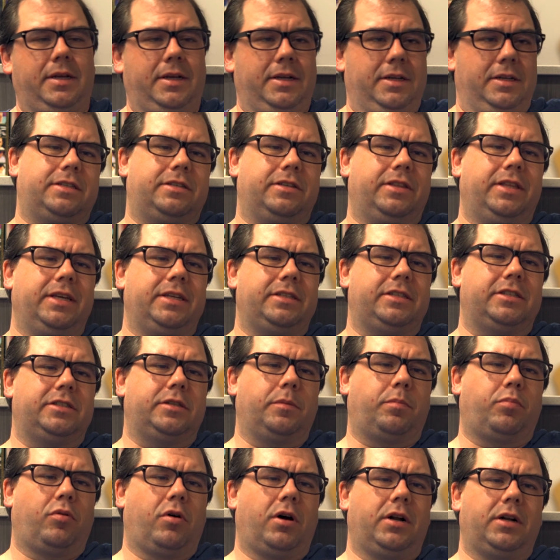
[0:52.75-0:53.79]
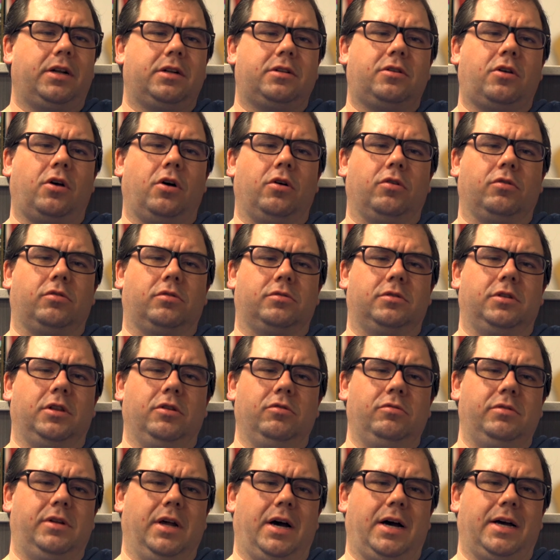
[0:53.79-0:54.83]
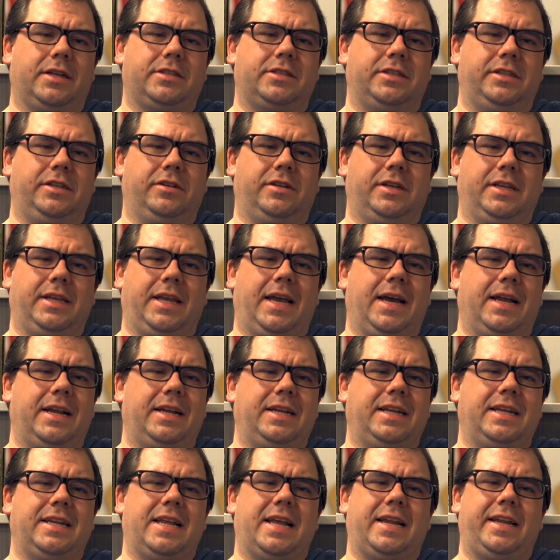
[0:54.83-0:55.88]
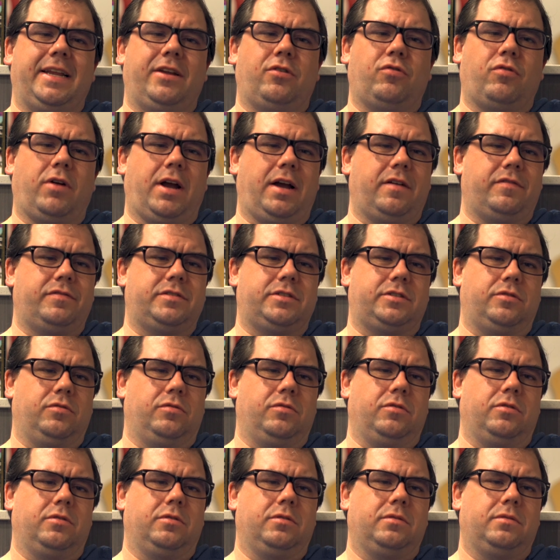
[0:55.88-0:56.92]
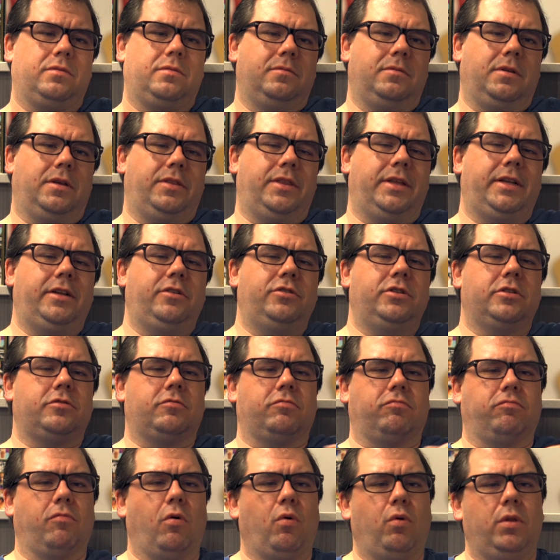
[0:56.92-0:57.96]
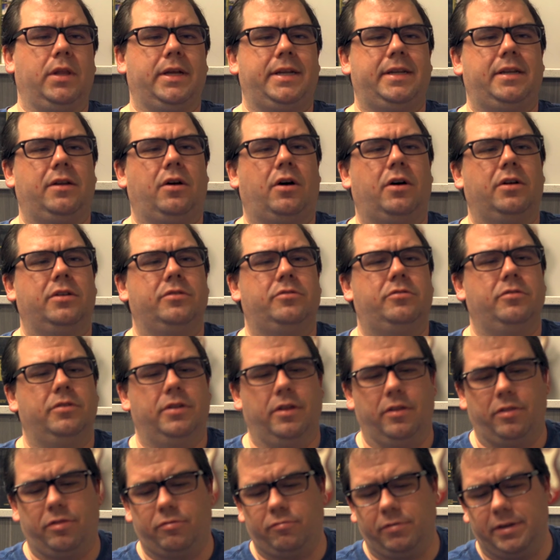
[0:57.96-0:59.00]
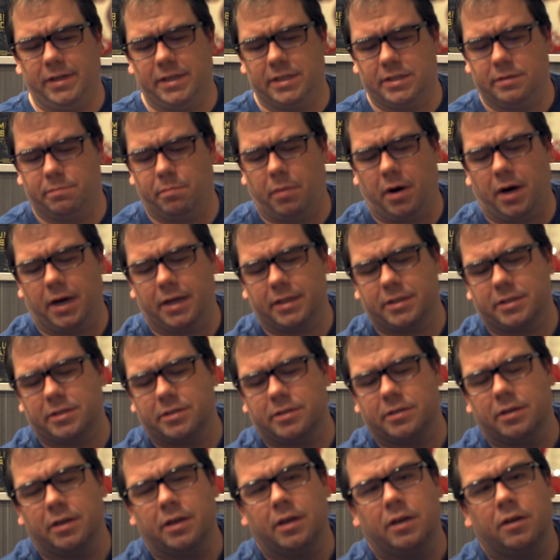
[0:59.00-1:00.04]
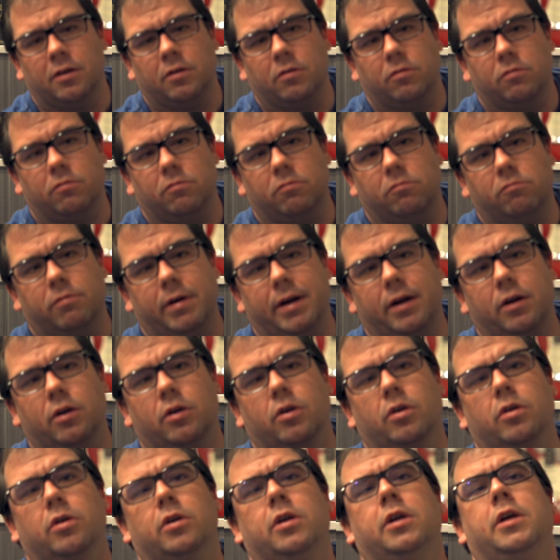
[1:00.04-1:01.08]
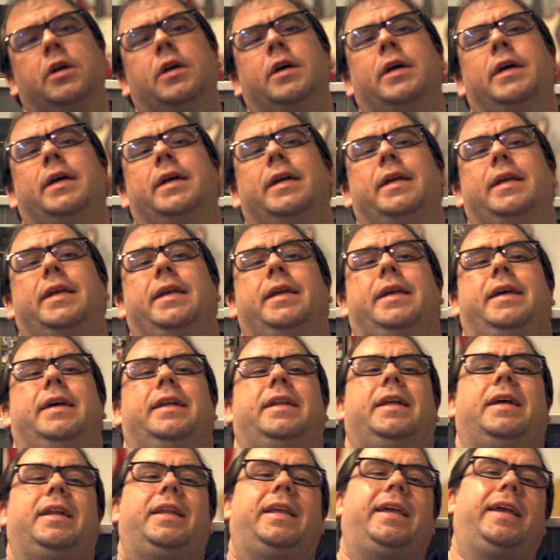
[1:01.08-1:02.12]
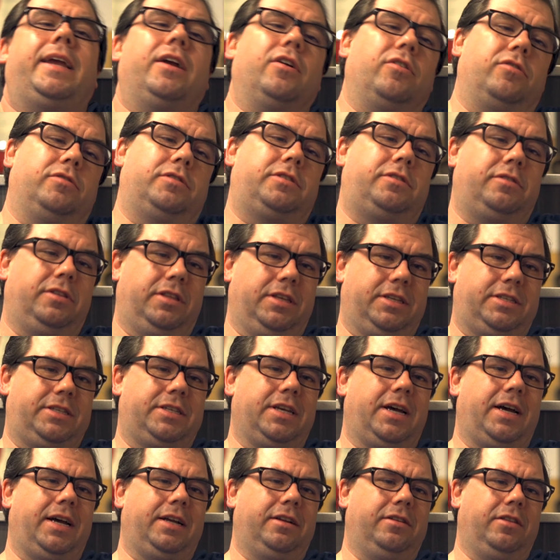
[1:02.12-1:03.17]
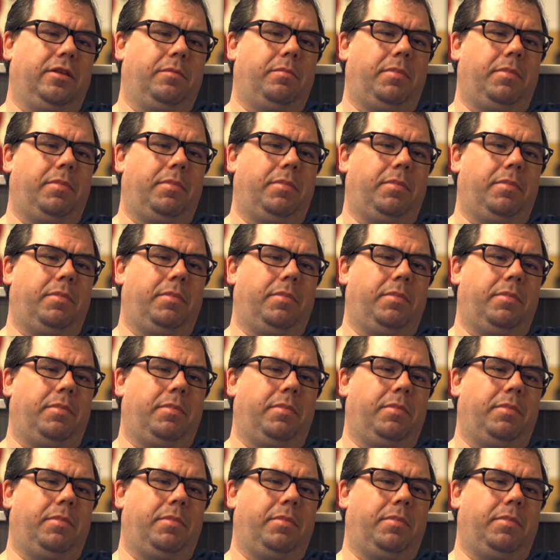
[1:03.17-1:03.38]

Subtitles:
this. It's a product called Glue Dots, and you can get it at any craft store. And then you just roll it onto the 3 spots where it adheres to the side of the